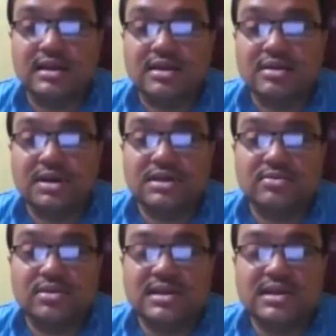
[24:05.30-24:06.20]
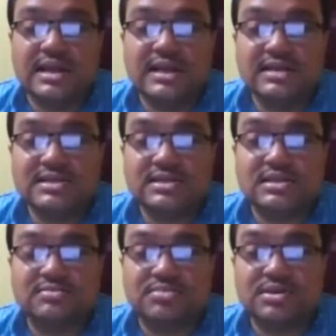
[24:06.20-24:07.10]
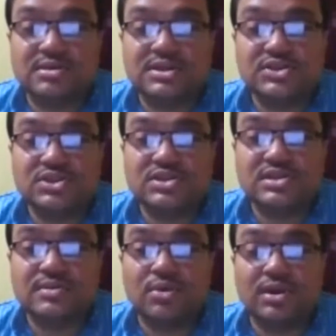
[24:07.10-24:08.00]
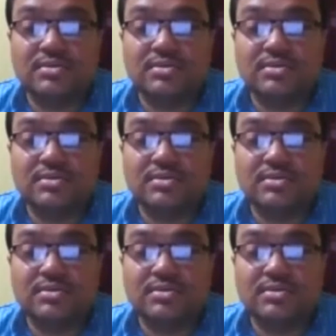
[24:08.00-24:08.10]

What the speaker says: particularly nail is the Christian symbol.